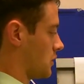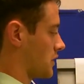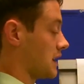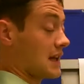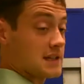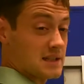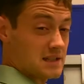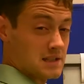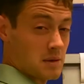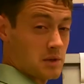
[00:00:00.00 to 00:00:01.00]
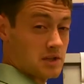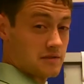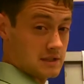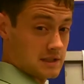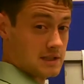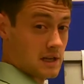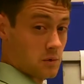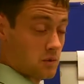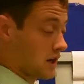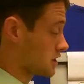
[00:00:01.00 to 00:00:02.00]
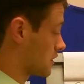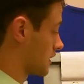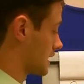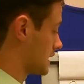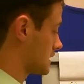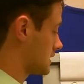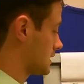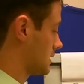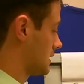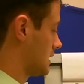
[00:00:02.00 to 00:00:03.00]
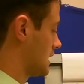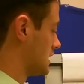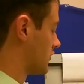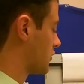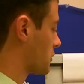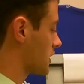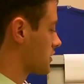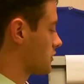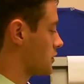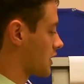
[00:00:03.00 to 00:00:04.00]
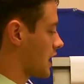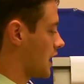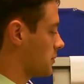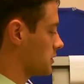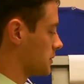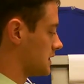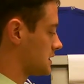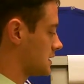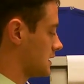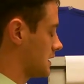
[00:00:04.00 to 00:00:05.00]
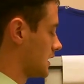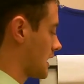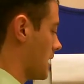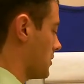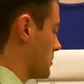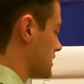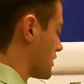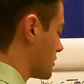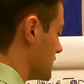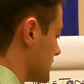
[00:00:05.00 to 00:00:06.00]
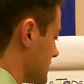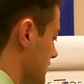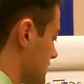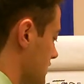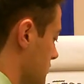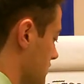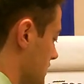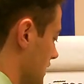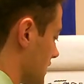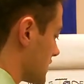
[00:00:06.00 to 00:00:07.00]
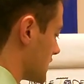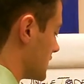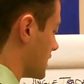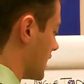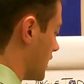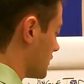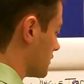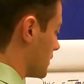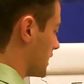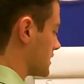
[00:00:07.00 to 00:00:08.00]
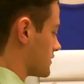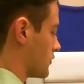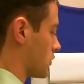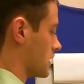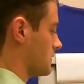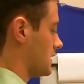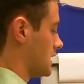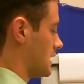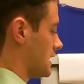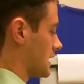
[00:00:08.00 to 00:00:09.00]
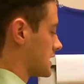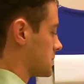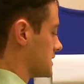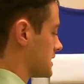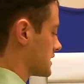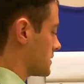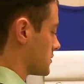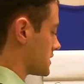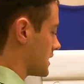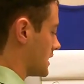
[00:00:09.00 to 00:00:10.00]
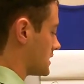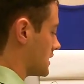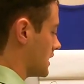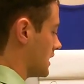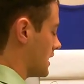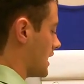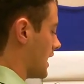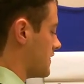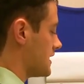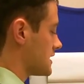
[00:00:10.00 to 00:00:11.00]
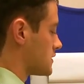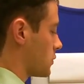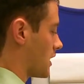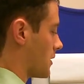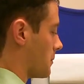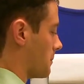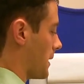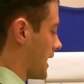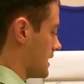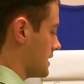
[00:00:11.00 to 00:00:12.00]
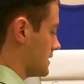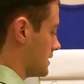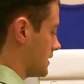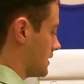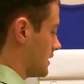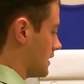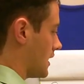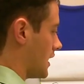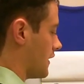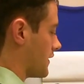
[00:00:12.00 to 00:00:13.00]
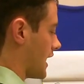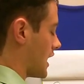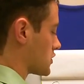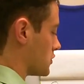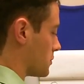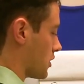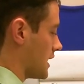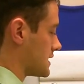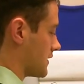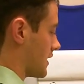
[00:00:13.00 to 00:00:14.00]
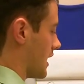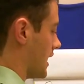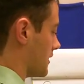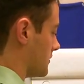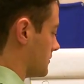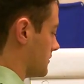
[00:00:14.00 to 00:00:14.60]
well, then that tells us how much of a discount we're actually going to get. Now, if we wanted to do the complement's going to be 60%, because I did 100 minus 40 gets me 60%. And this is what I'm paying of the actual price of the item.